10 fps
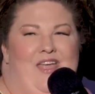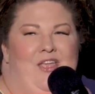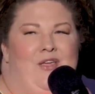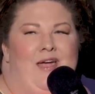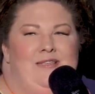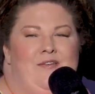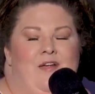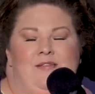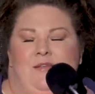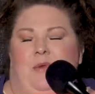You guys ever
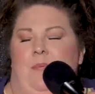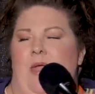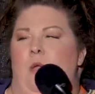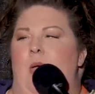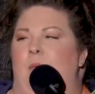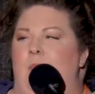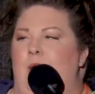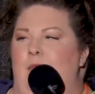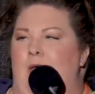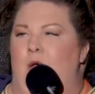had somebody pay you back
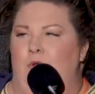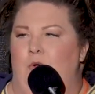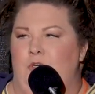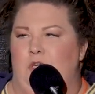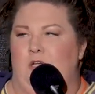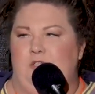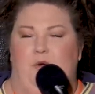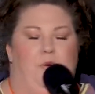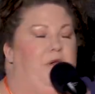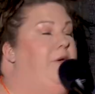money they owed you in drugs you
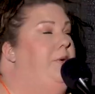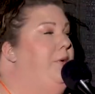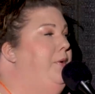don't do?